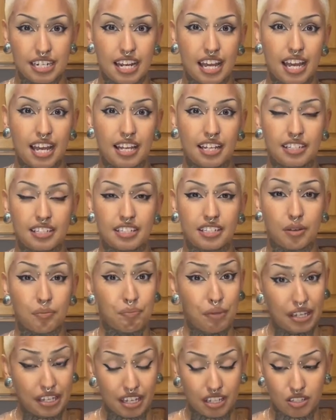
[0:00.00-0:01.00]
and some
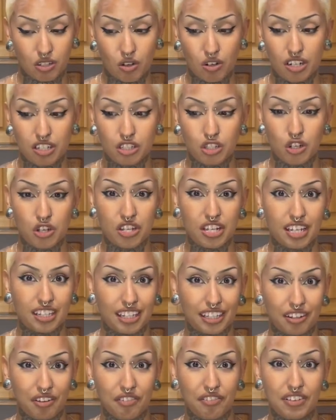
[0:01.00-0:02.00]
baking soda, so you get
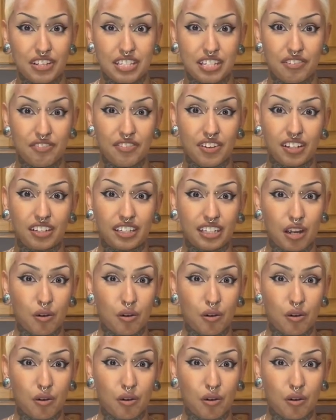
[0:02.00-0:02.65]
like a fizzy feeling.